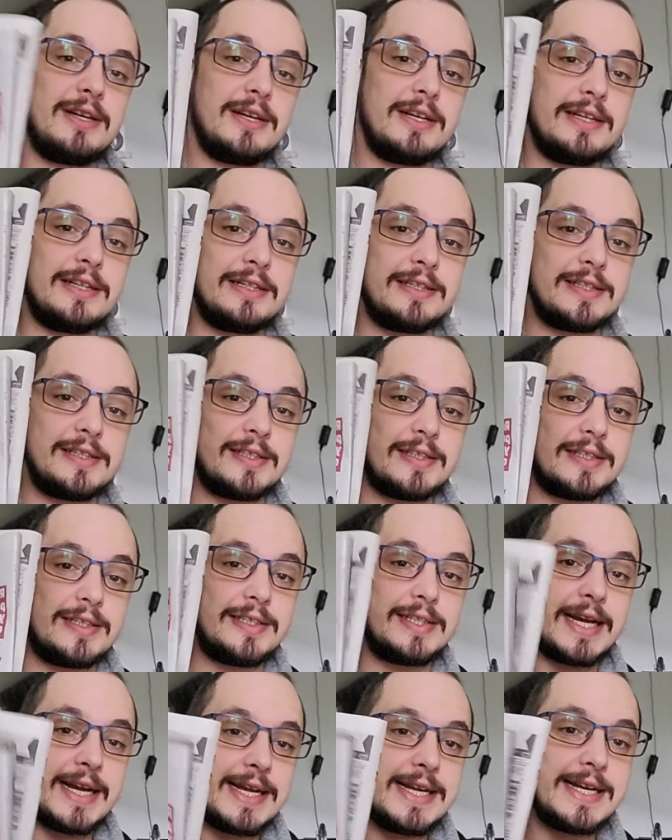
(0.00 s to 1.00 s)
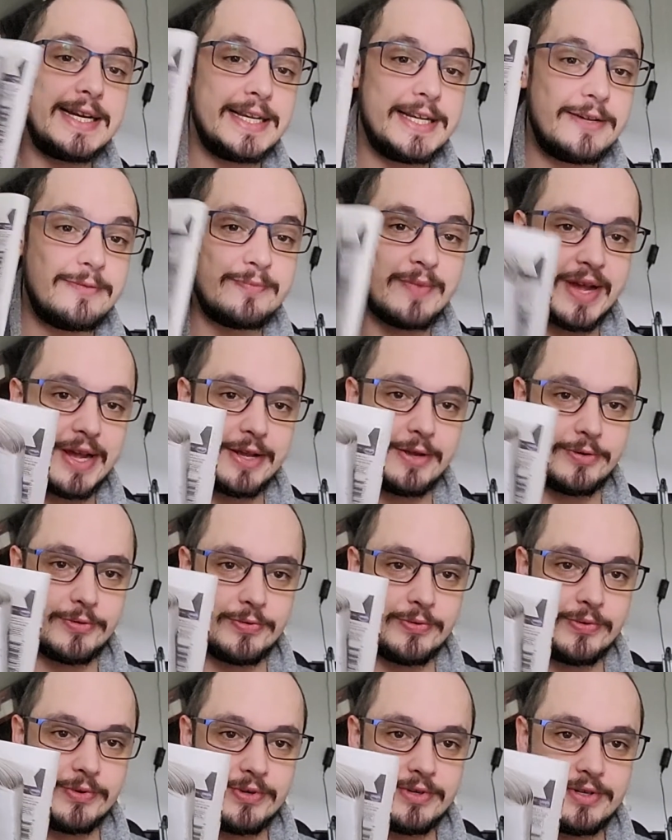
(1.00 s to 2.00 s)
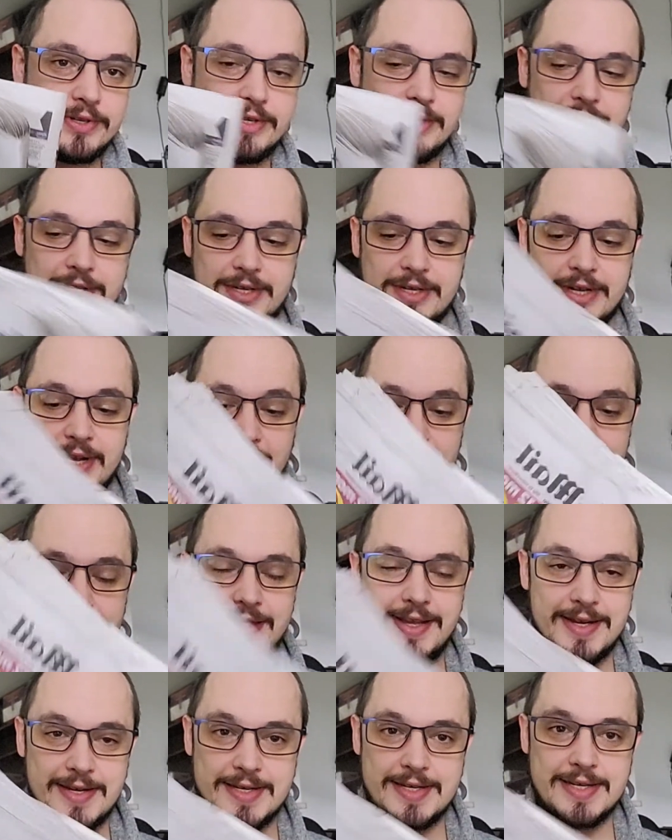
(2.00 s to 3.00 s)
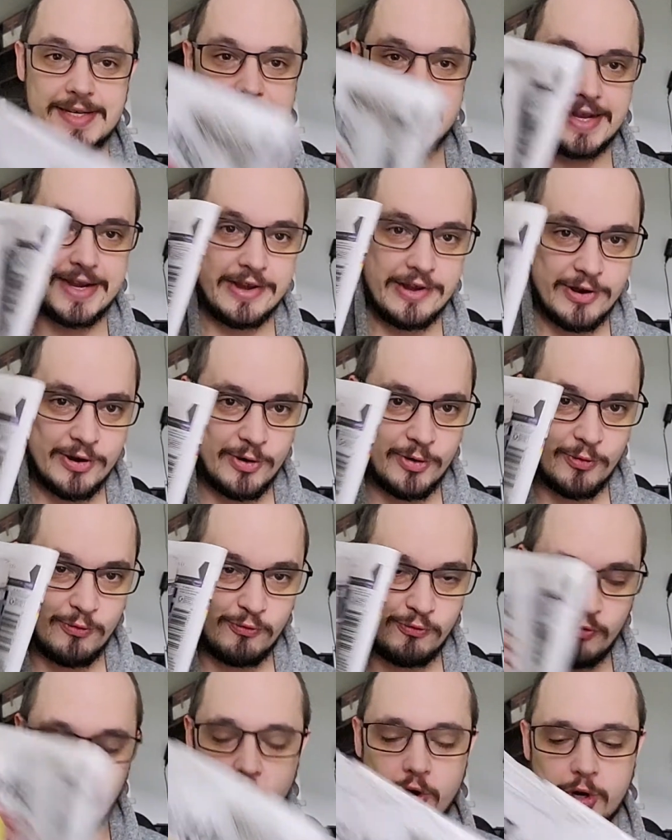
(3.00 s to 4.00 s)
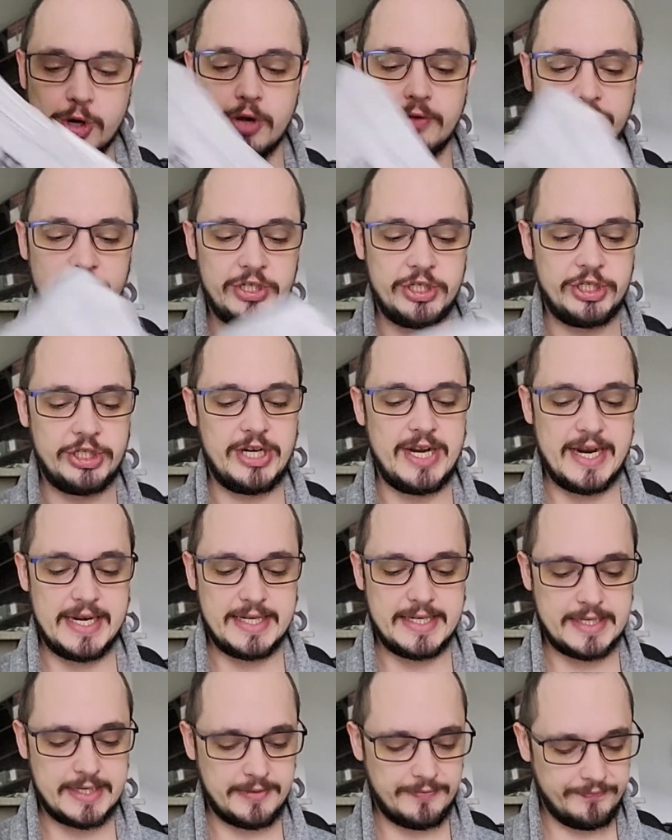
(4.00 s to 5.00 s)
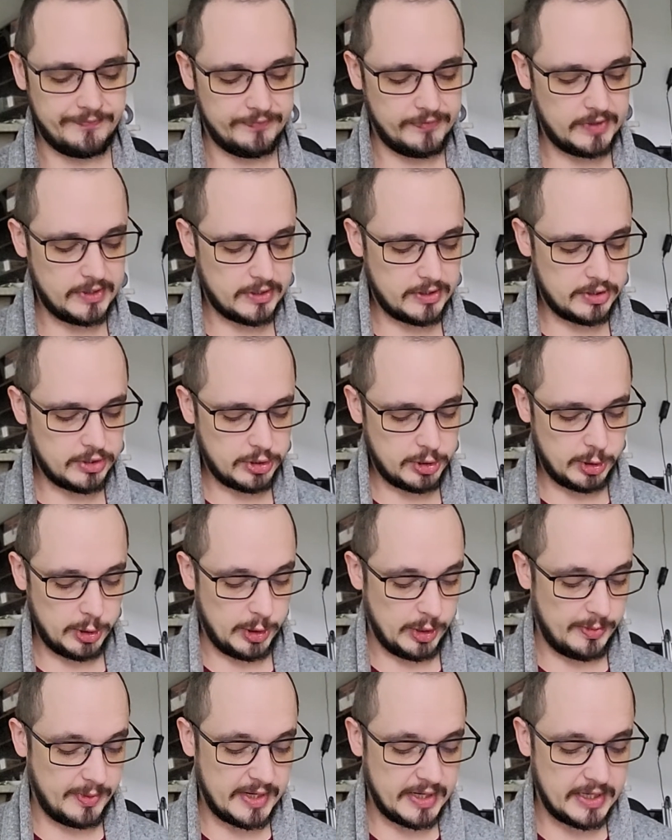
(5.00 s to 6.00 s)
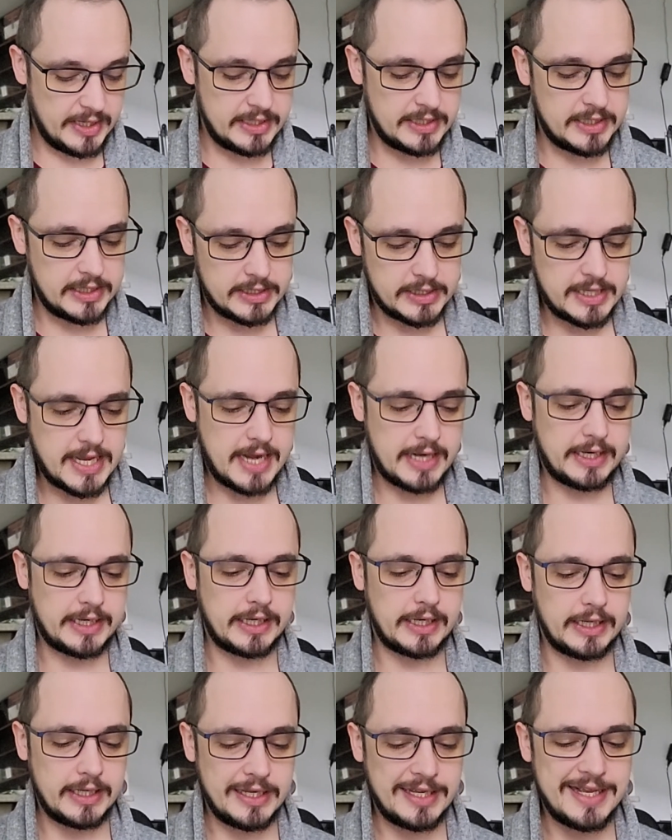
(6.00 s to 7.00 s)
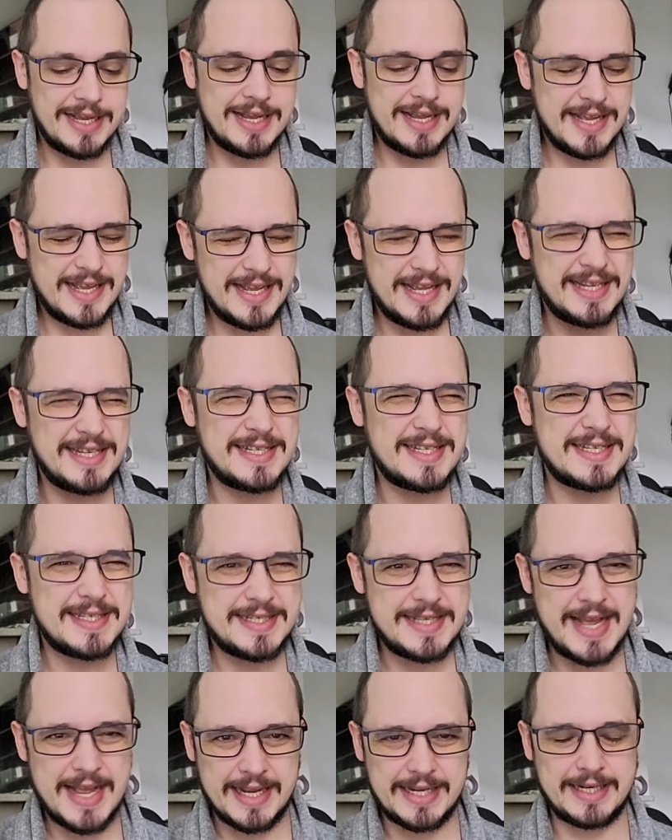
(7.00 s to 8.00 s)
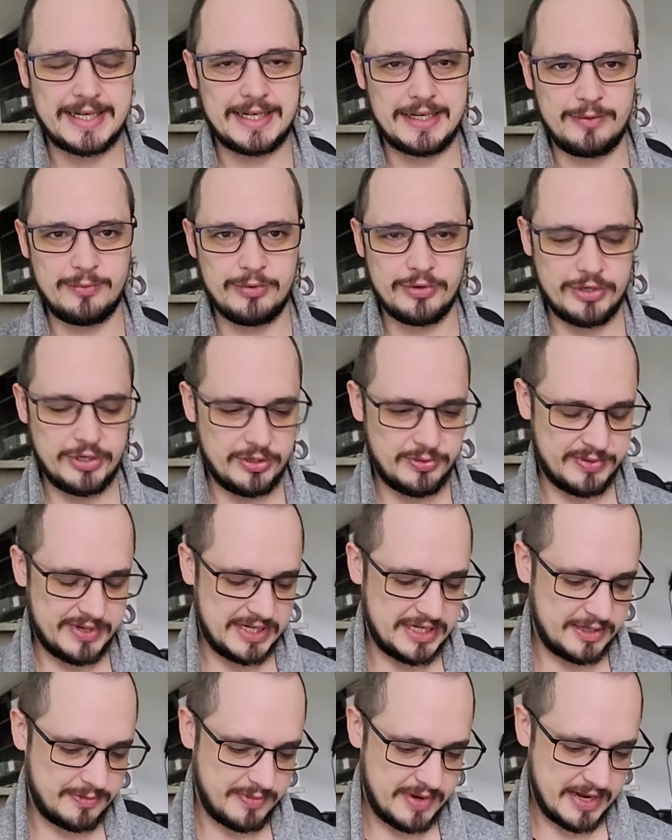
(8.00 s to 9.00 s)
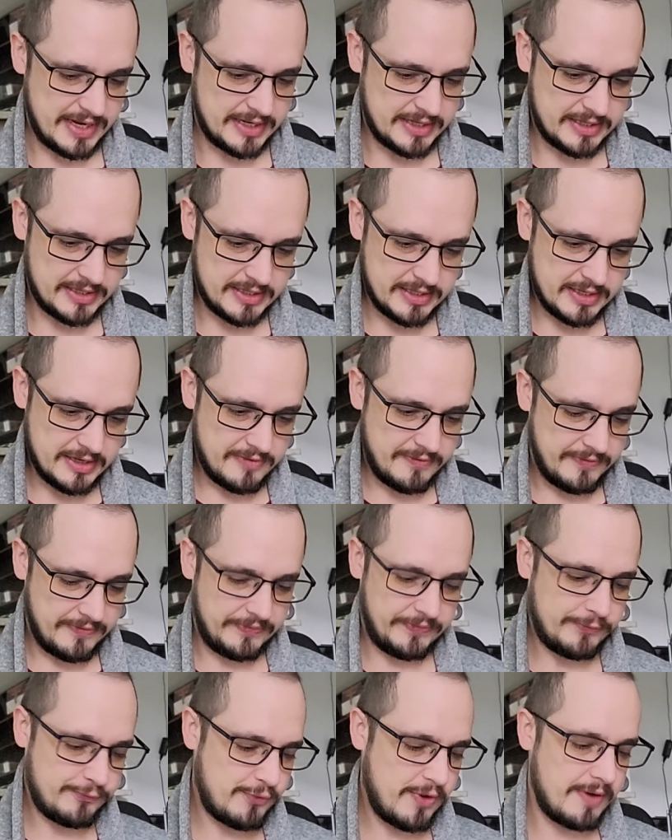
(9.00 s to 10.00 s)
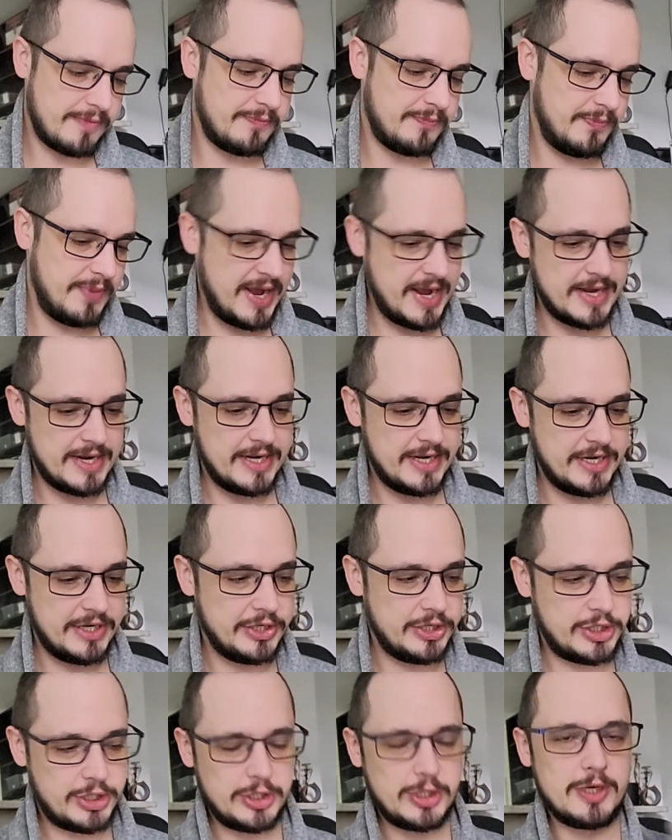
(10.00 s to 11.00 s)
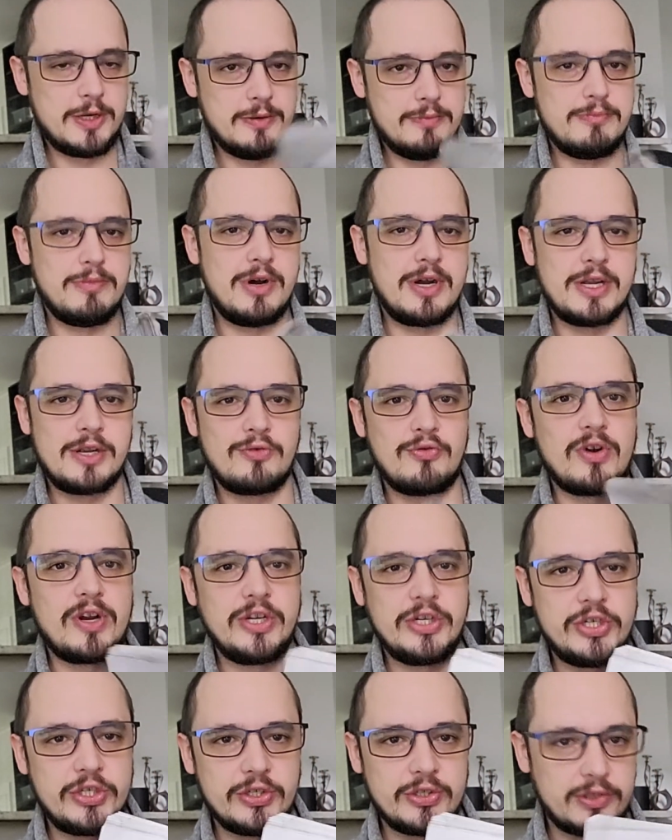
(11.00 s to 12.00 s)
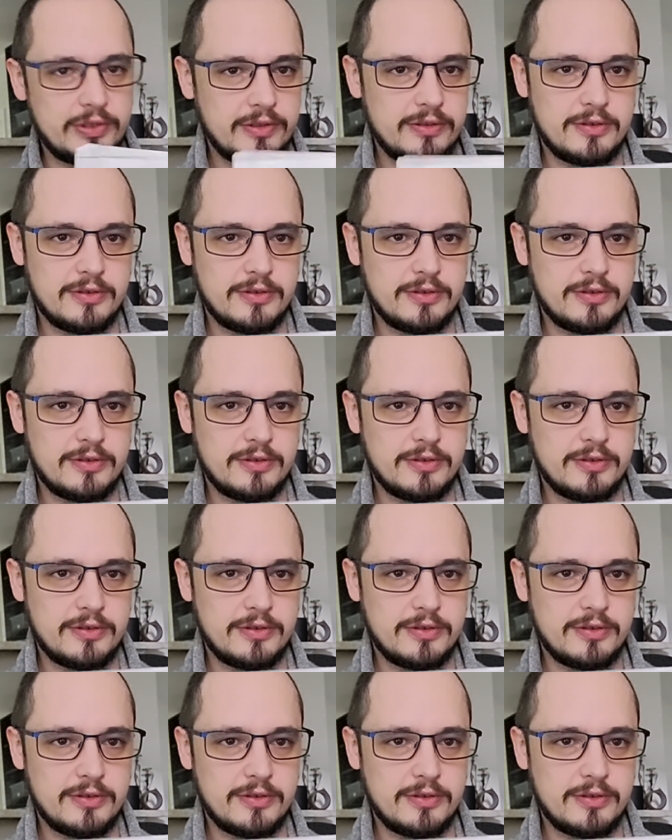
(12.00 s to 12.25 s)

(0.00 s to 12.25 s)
is the Daily Mail, and this is a crock of shit. I mean, it is exactly what you expect. Front page, migration.